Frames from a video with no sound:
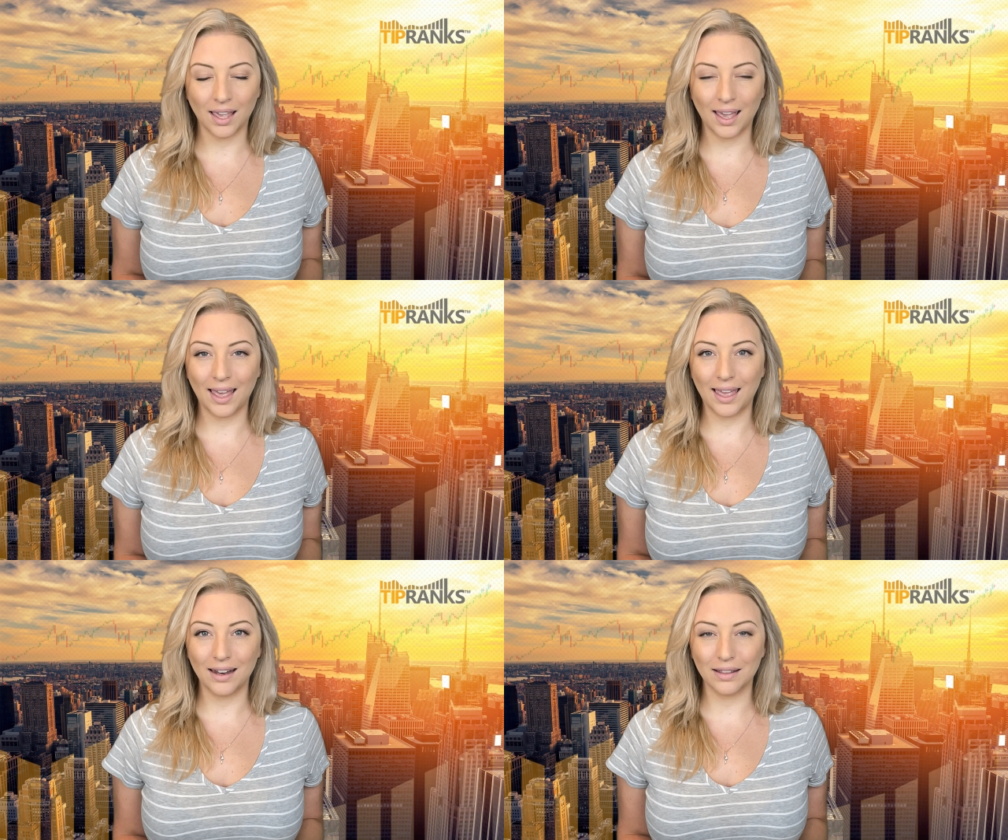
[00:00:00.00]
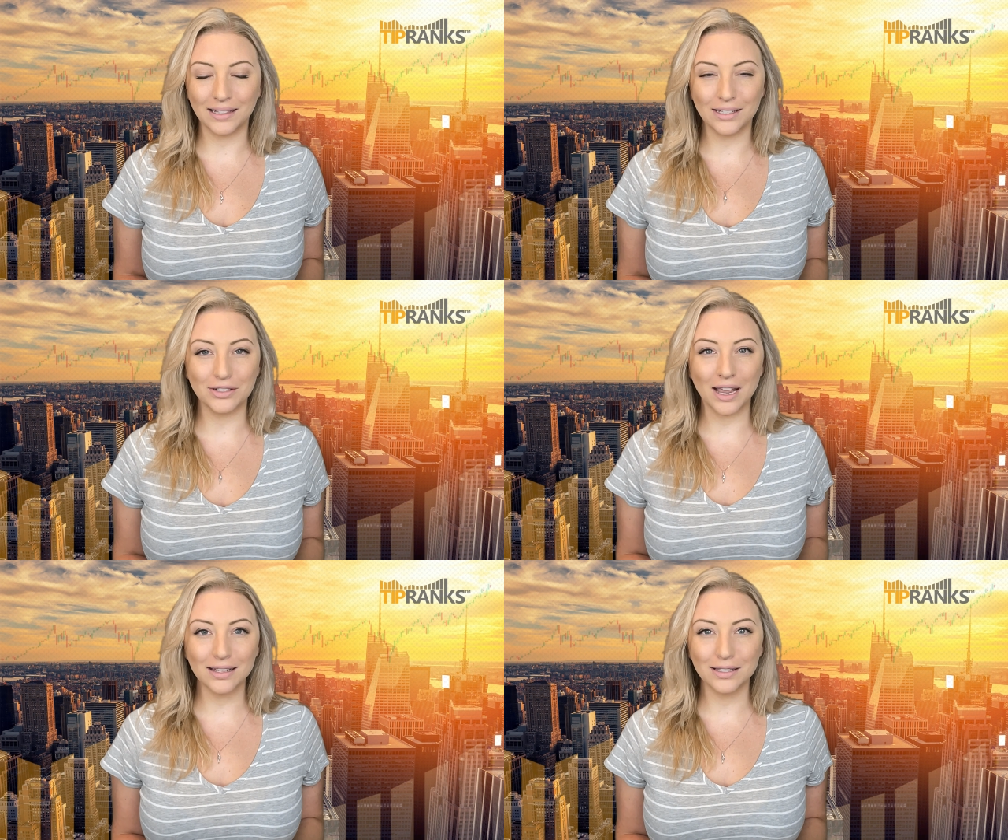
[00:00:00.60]
Ahead of the
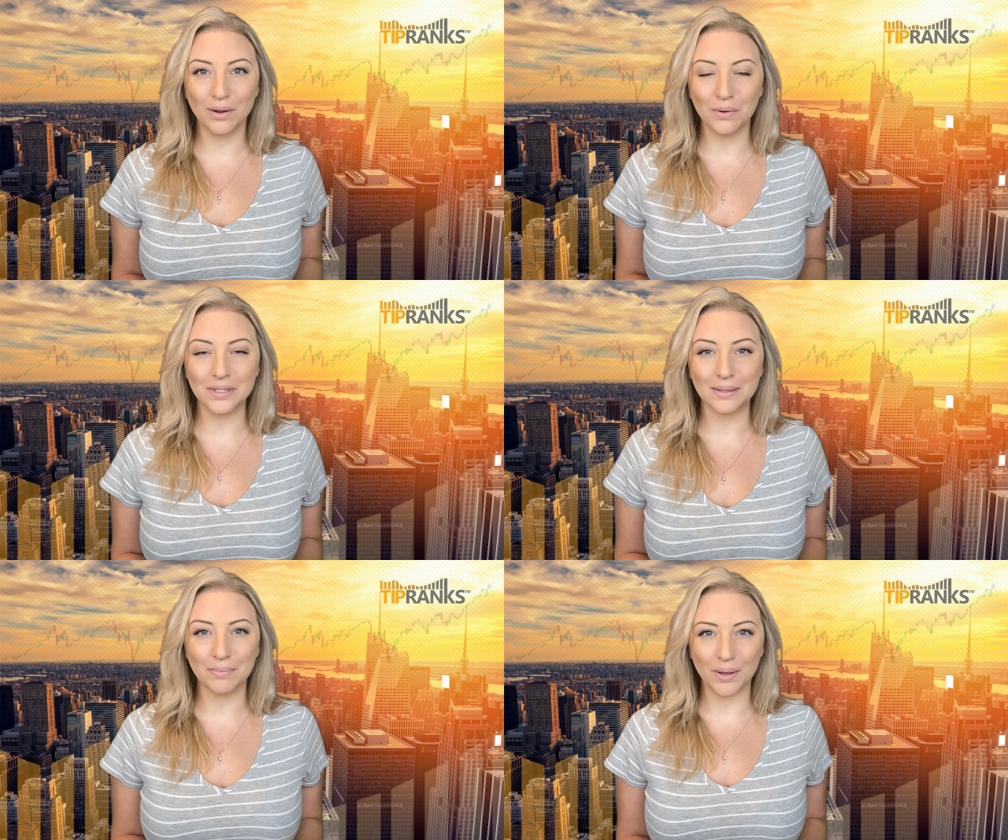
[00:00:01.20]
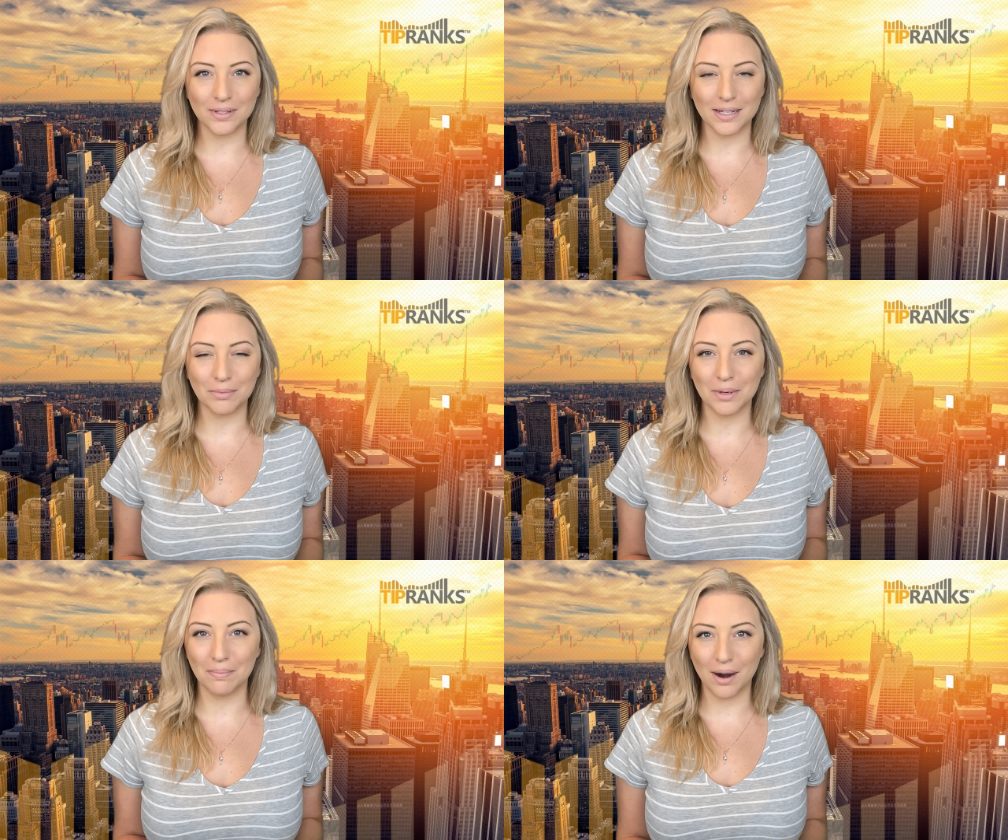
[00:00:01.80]
Jackson Hole
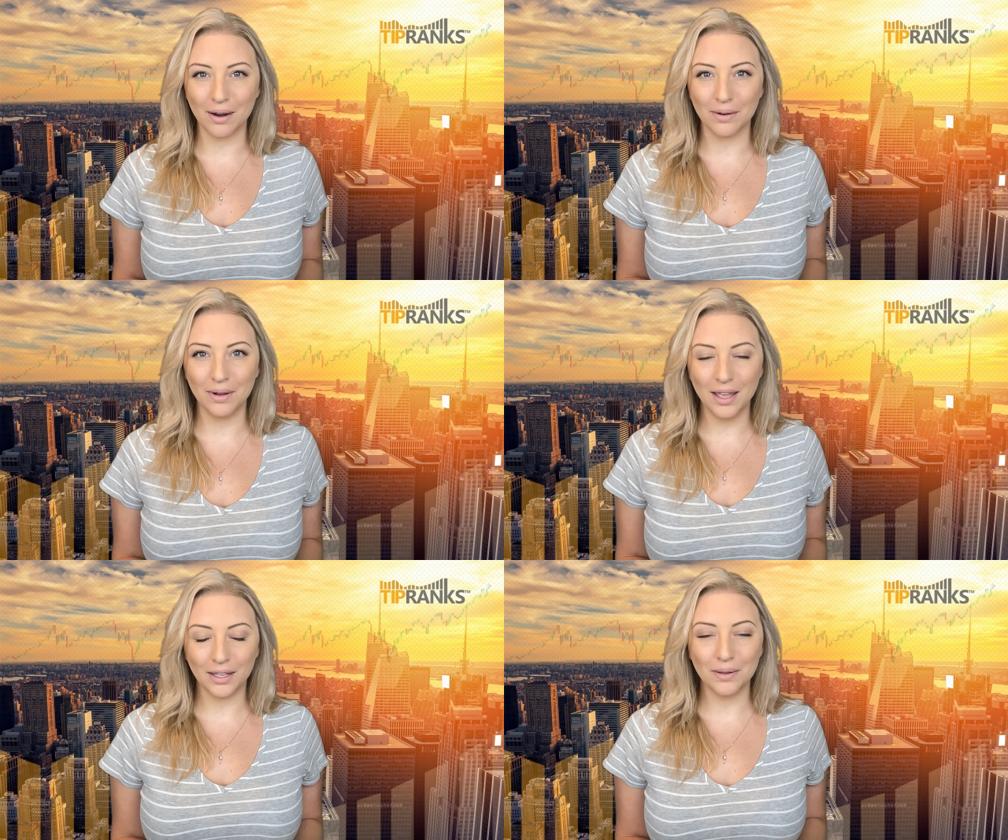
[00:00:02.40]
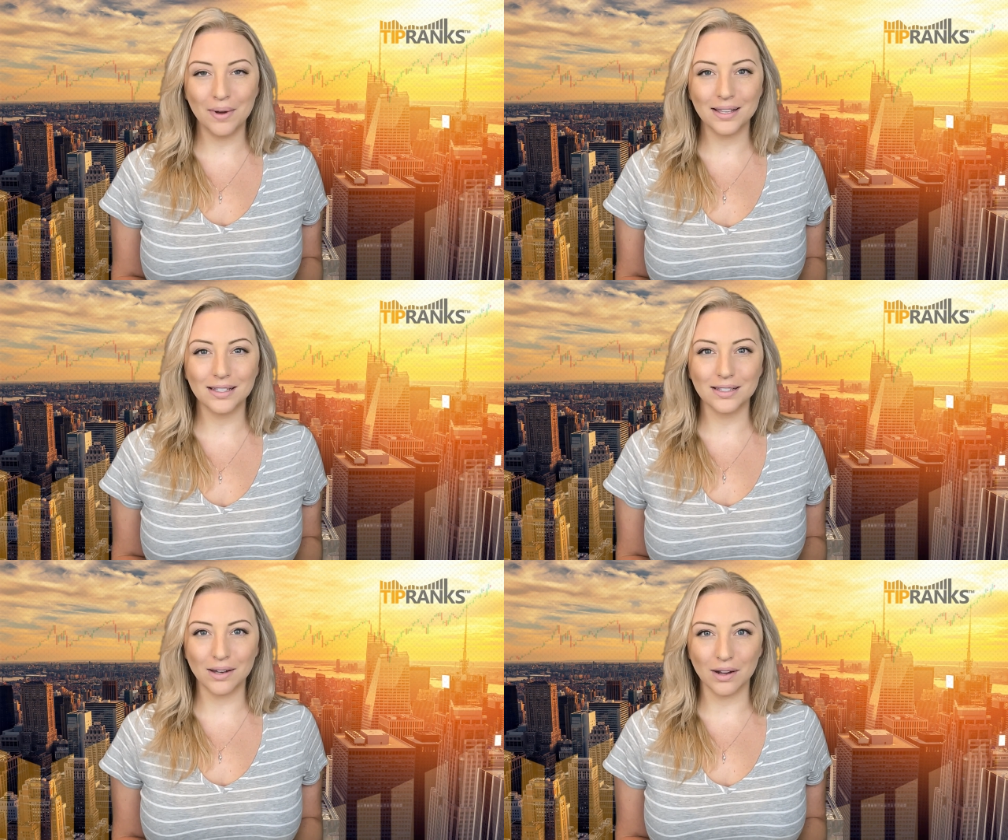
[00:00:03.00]
Symposium tomorrow,
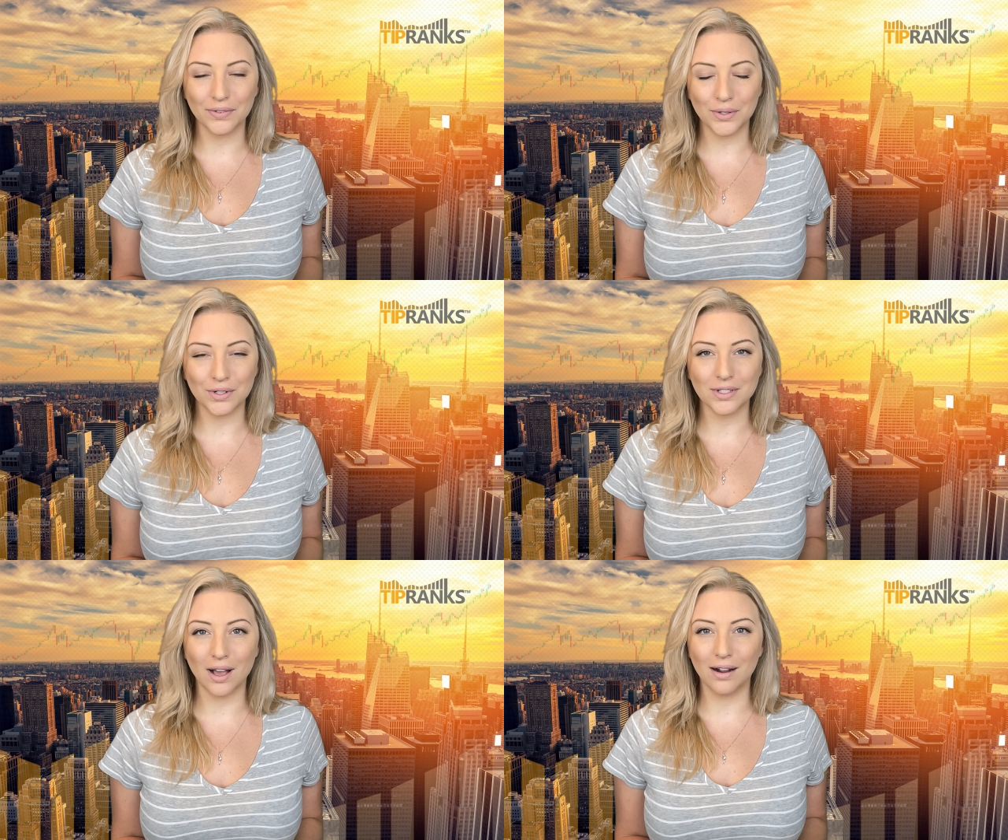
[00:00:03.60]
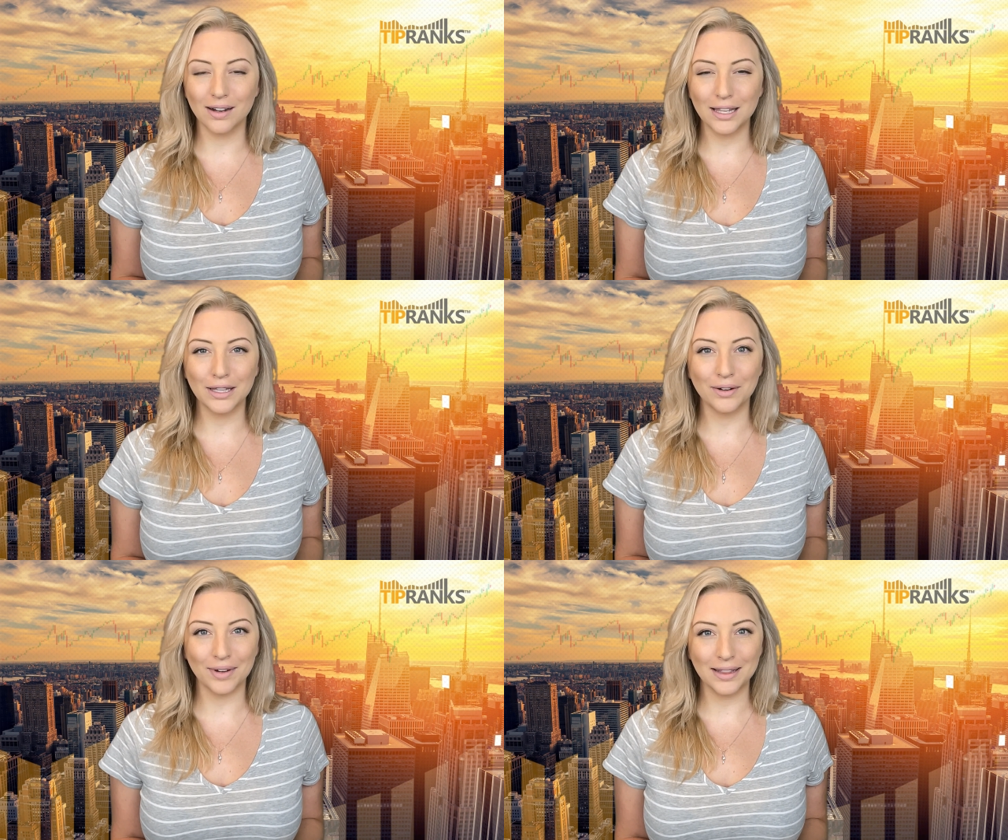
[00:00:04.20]
U.S. stock futures are in
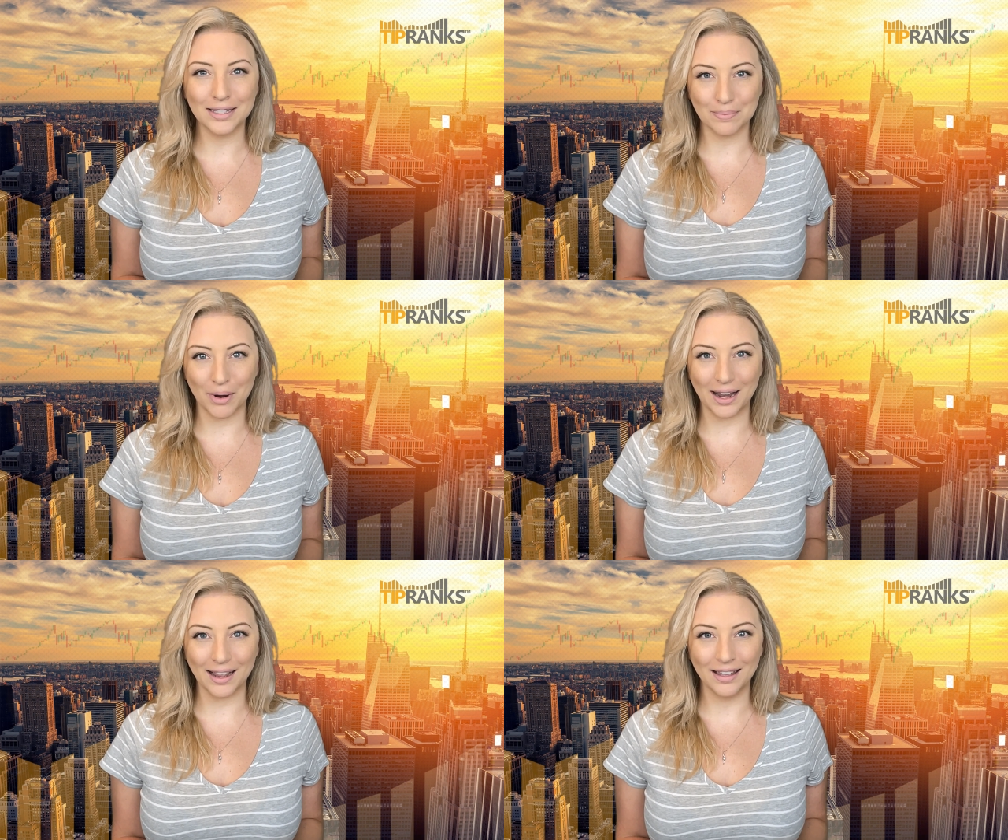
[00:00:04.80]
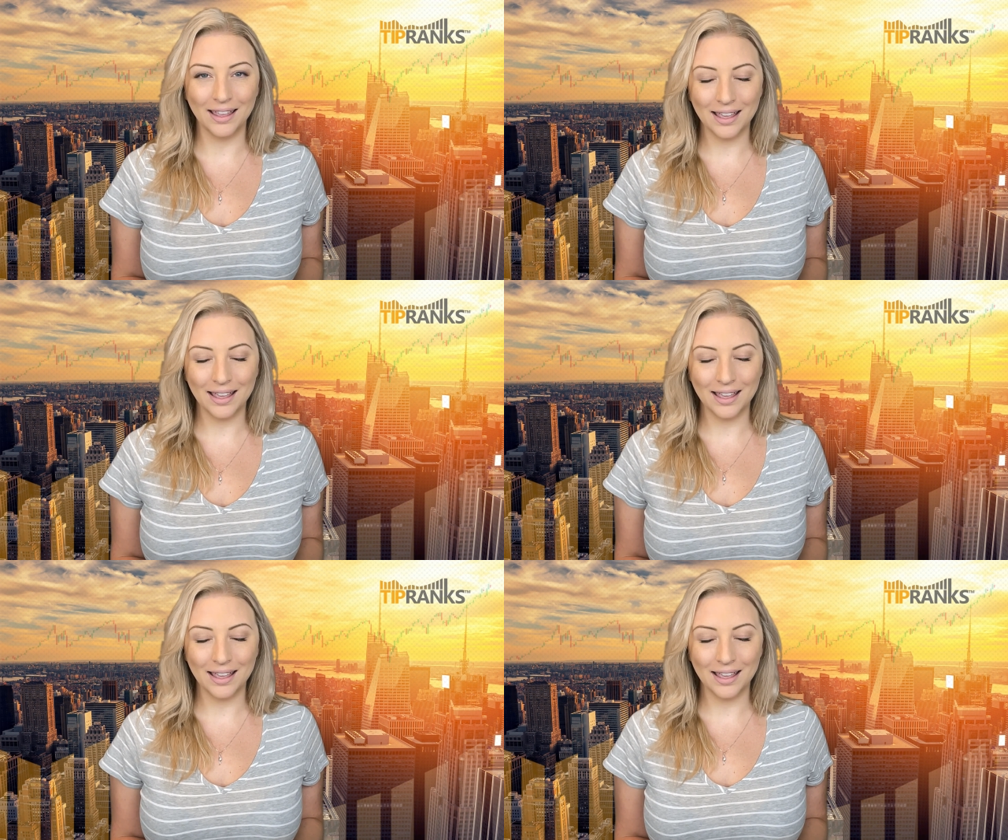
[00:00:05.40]
the green this morning.